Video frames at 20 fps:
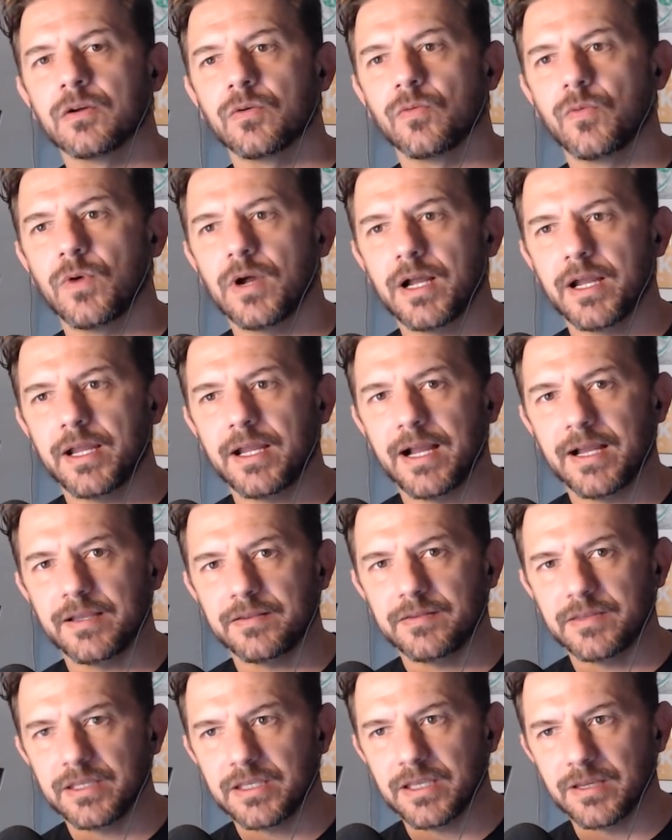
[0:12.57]
why I
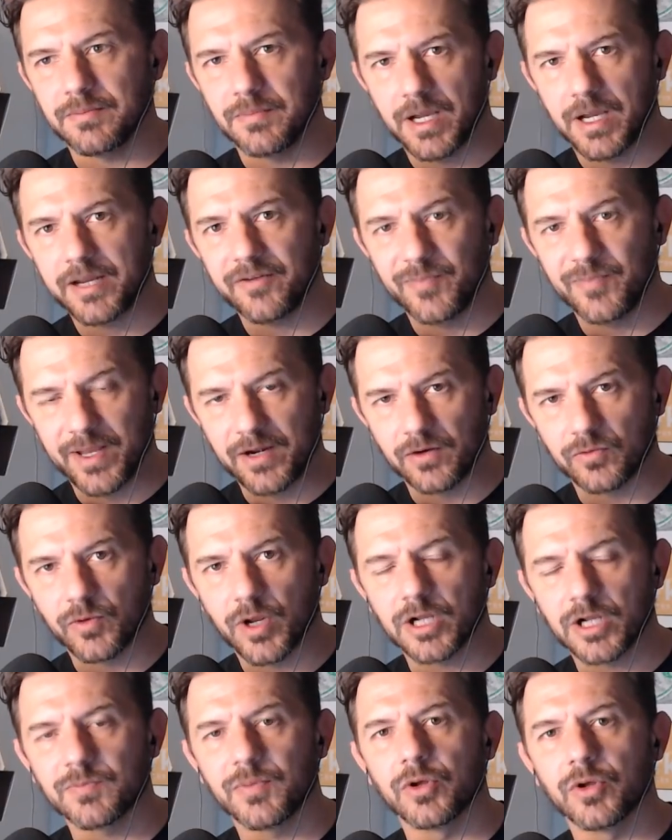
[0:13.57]
think it might have been a
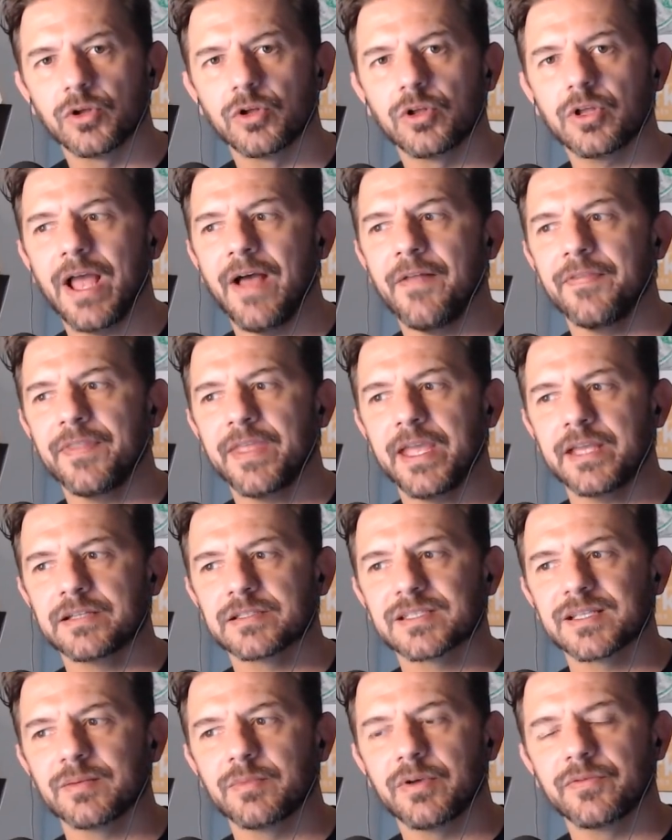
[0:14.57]
rug pull, and then
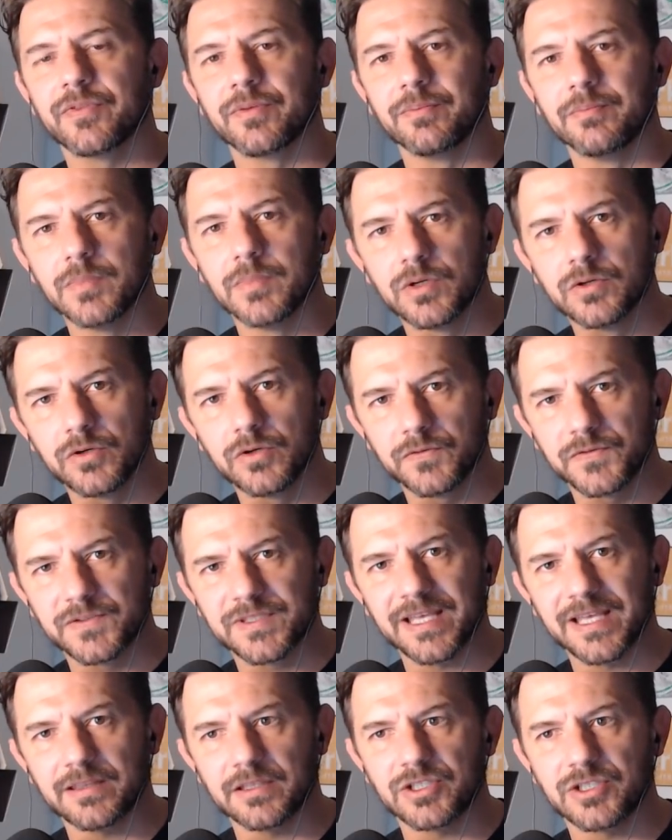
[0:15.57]
some of the moves
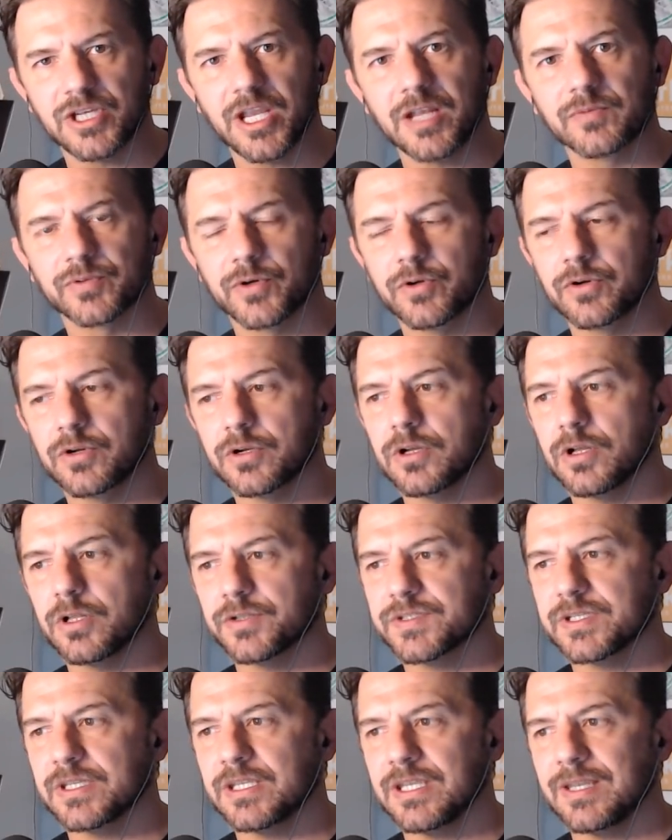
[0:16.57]
that the Jade Protocol
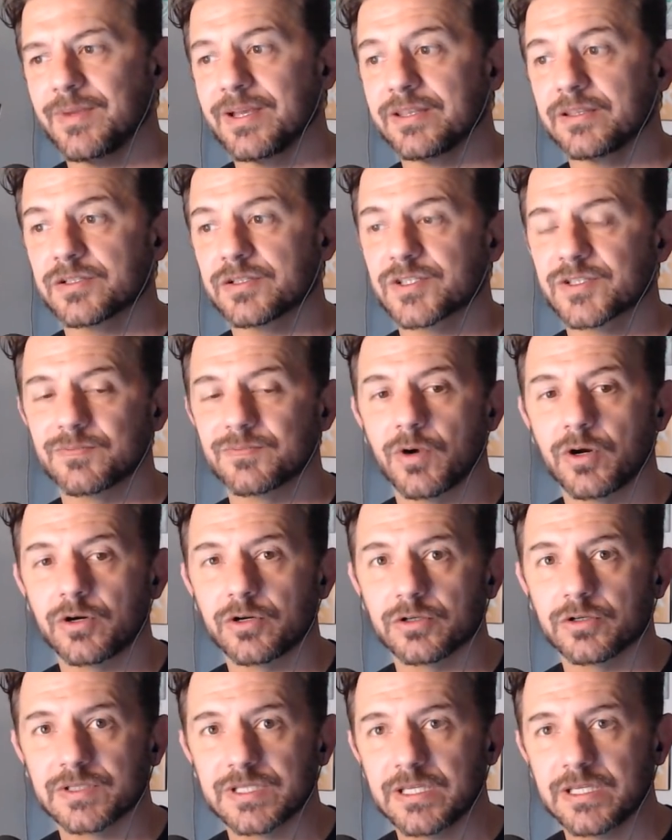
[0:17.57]
team and the
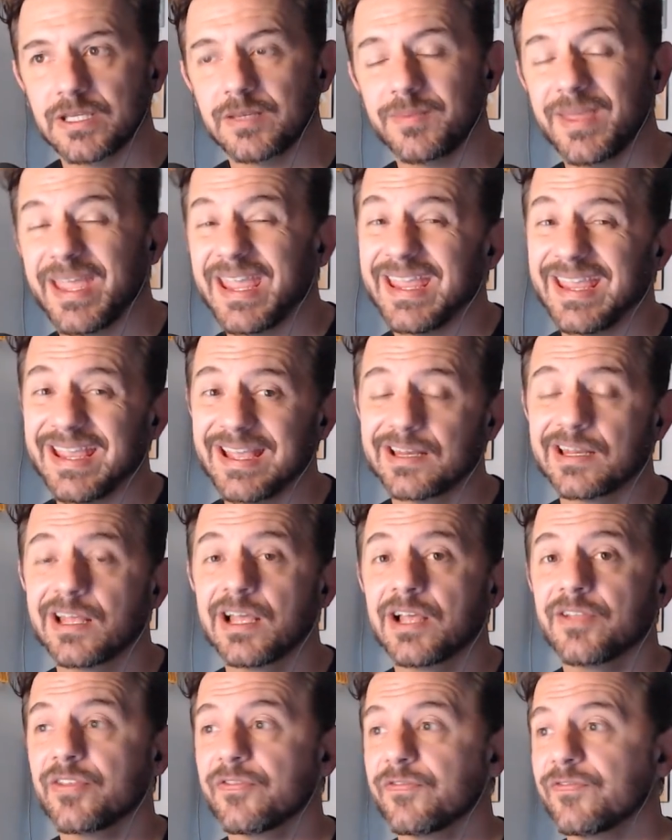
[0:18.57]
Smarter team and
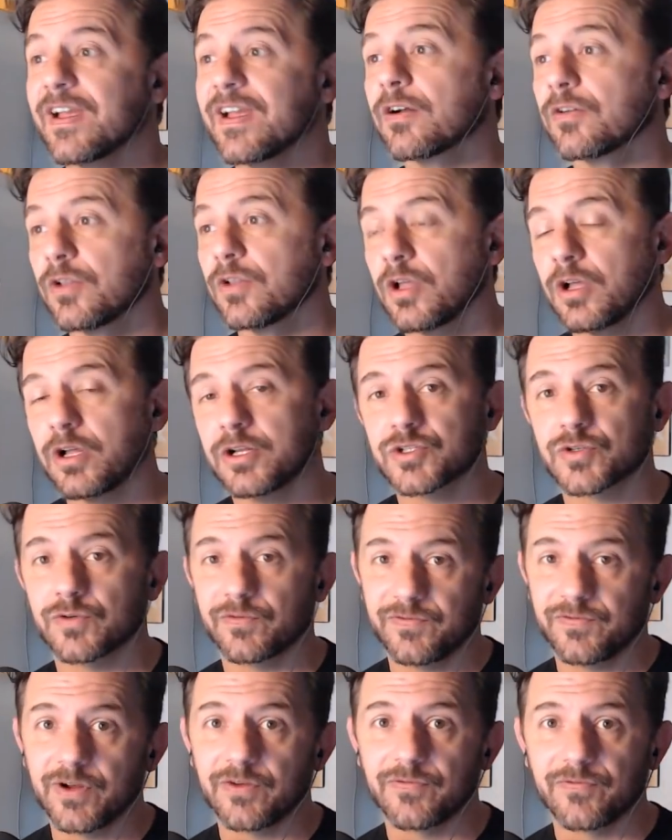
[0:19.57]
the Fair Launch or
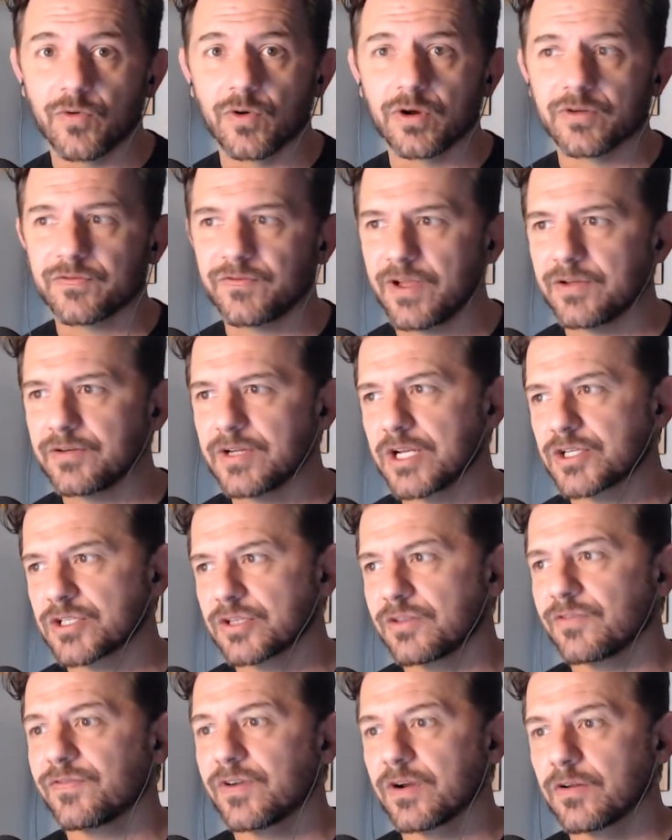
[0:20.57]
Fair Fork Foundation,
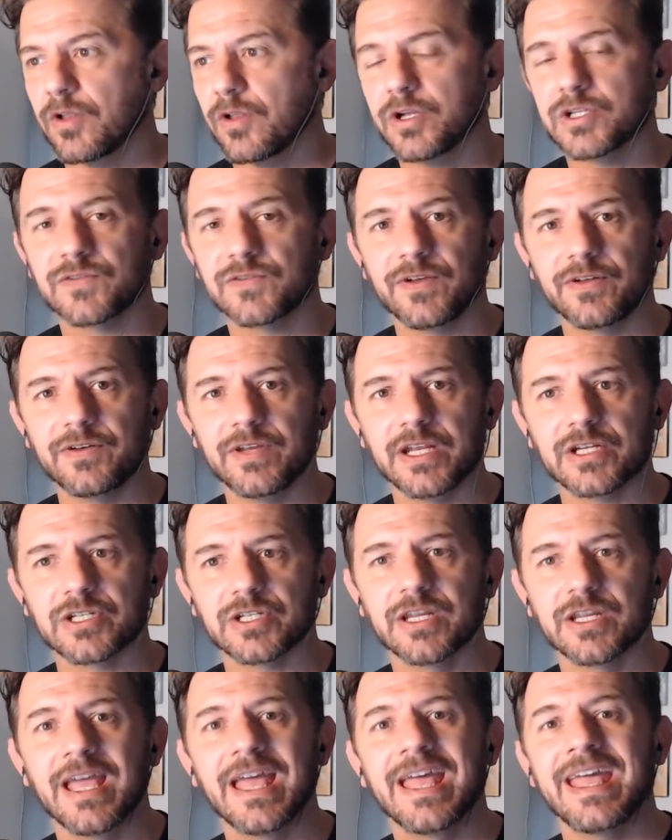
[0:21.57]
the Fair Launch
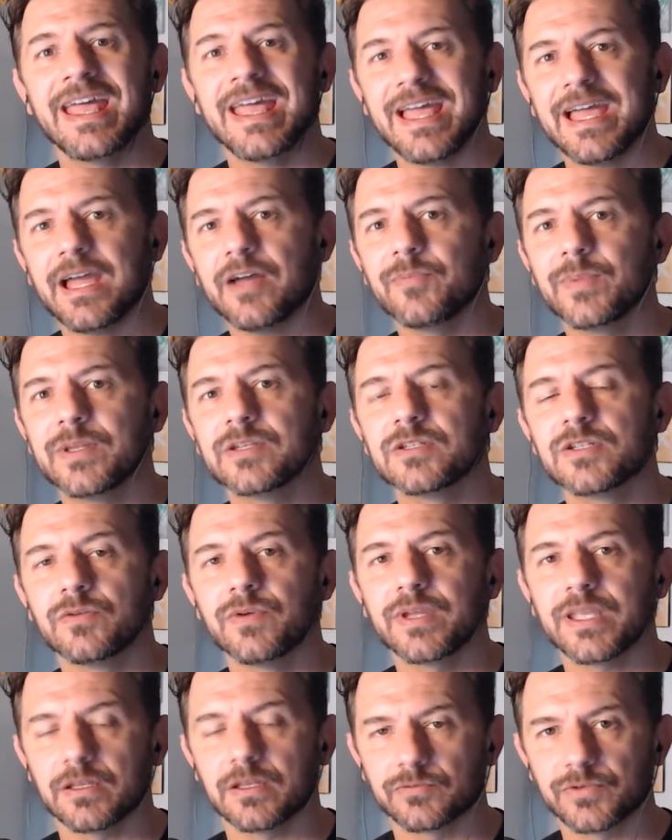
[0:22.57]
Foundation, have been
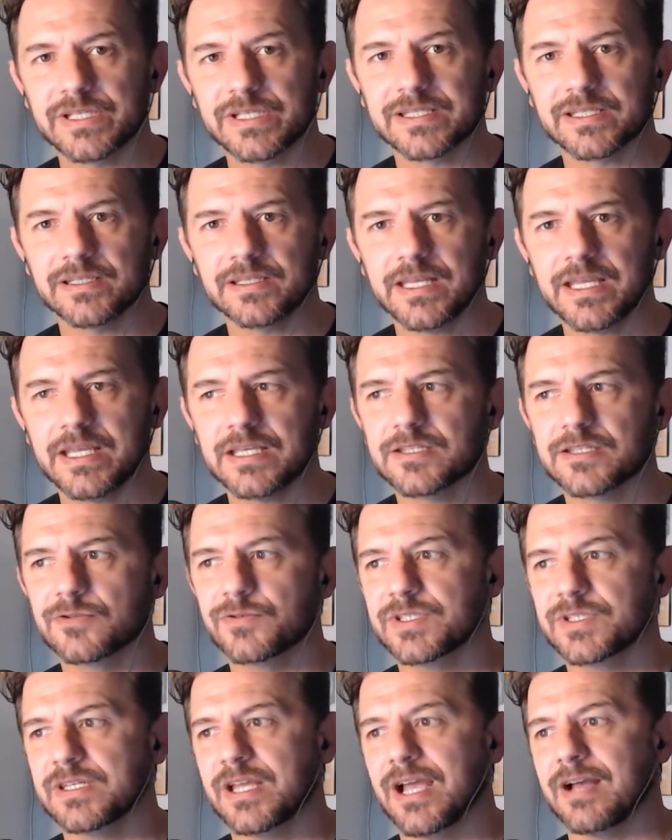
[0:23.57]
doing in recent days to
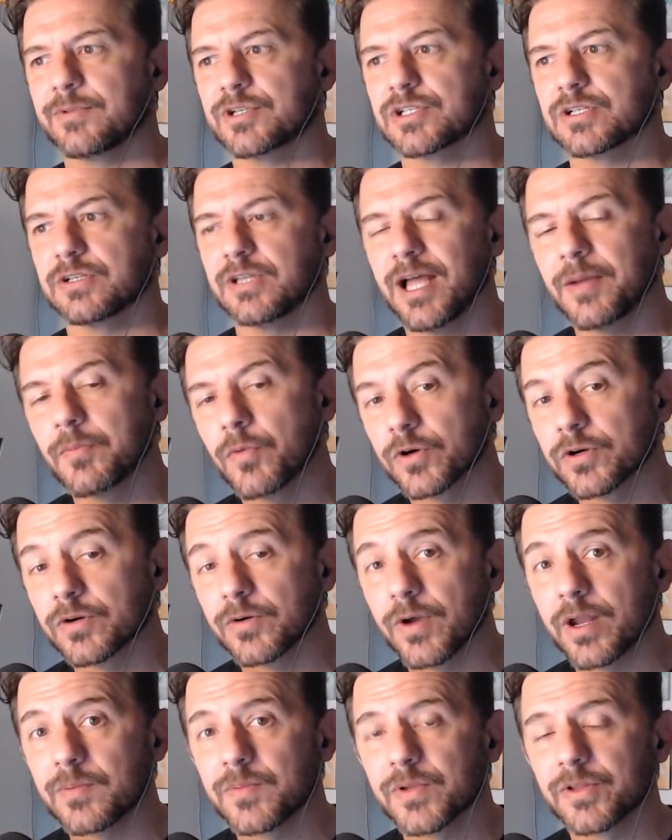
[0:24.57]
establish a lot more
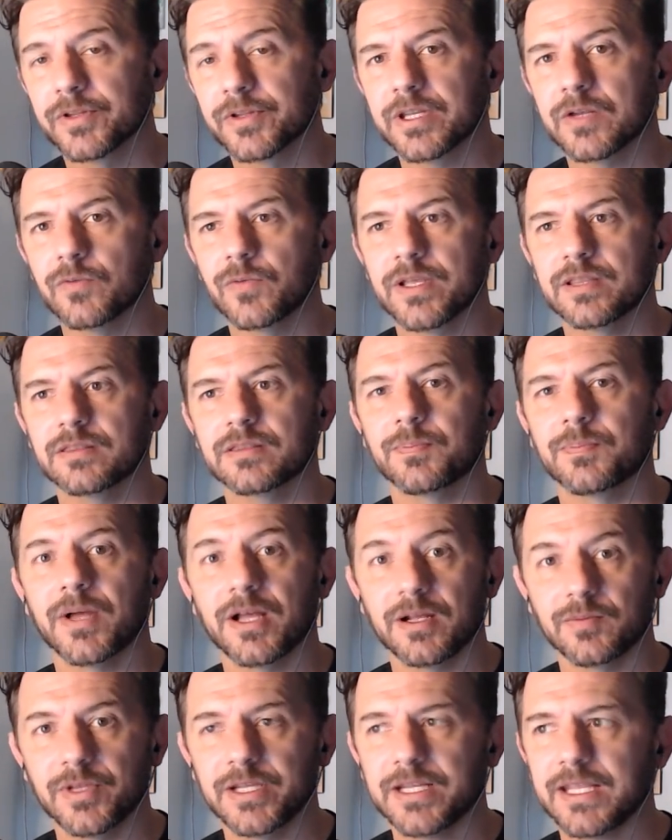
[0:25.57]
credibility with the
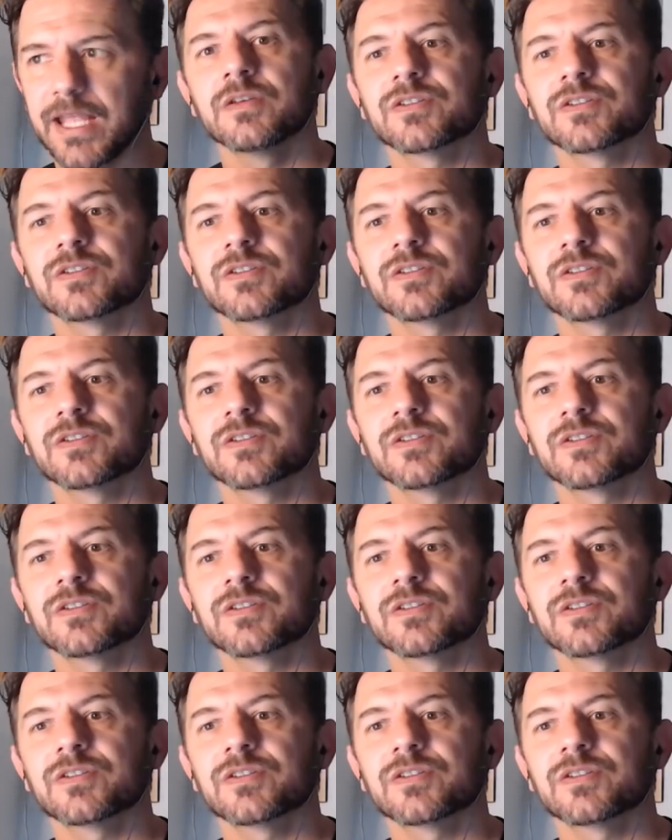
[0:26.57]
public.